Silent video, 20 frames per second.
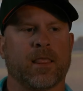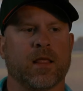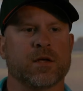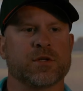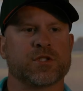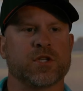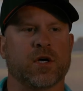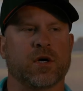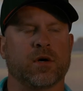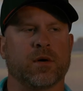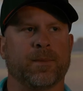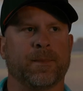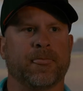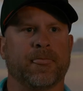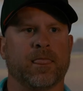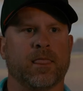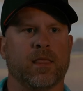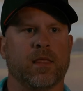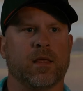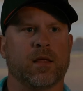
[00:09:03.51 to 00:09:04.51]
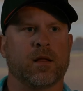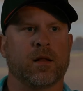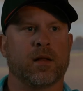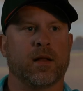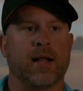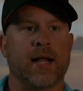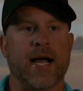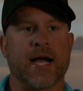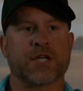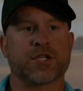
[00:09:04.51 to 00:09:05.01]
So
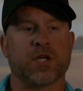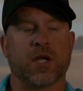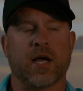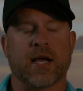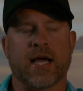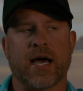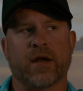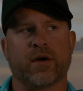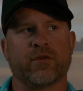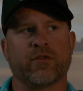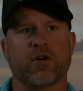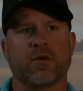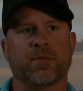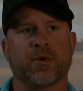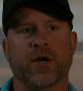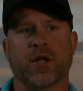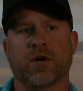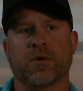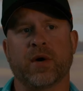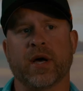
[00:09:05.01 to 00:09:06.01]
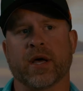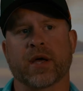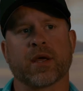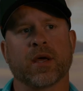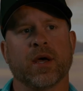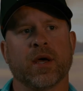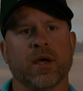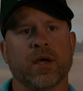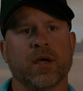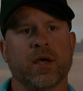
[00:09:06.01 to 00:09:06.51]
actually I got over it pretty quick.
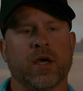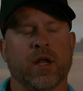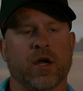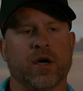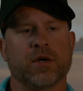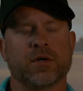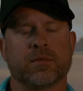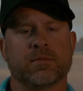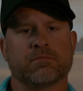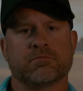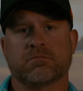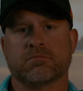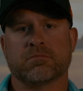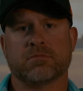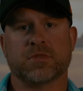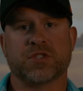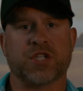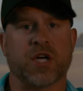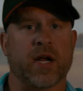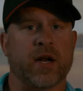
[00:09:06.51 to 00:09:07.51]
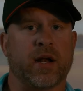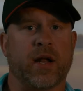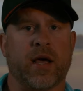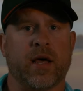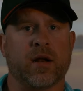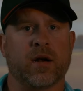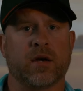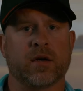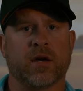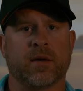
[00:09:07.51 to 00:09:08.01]
You know, shot an
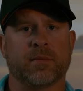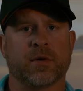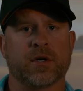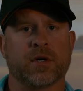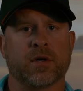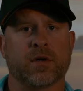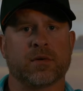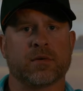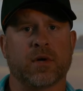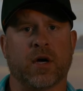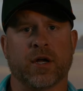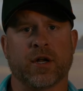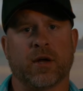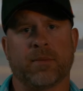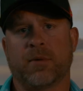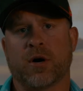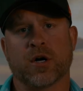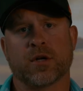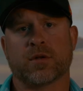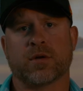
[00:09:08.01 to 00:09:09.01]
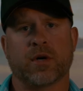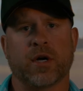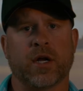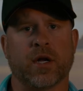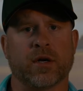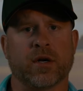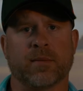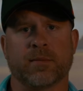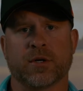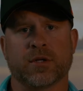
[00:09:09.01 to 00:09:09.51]
8 on a par 3
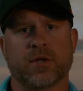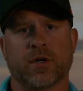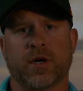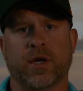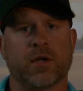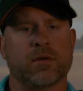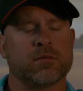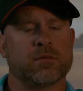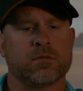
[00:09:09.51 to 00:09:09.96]
on number 3